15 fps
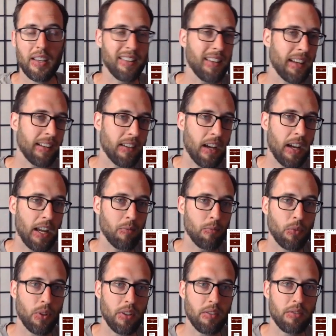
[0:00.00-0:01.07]
In that
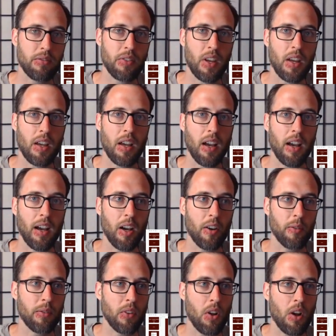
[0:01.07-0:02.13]
time, we've
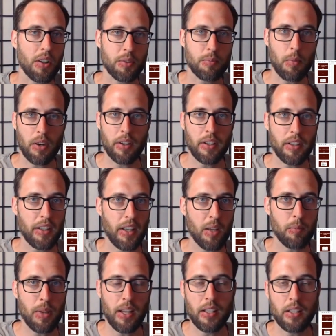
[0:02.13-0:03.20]
launched marketing
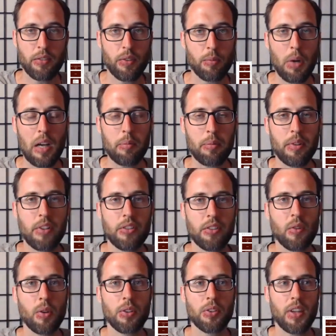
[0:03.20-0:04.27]
campaigns for properties
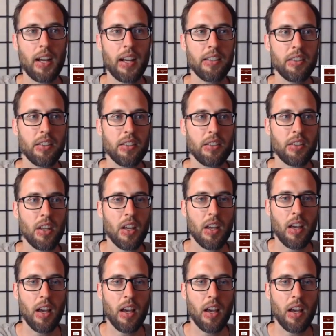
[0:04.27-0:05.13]
of all sizes.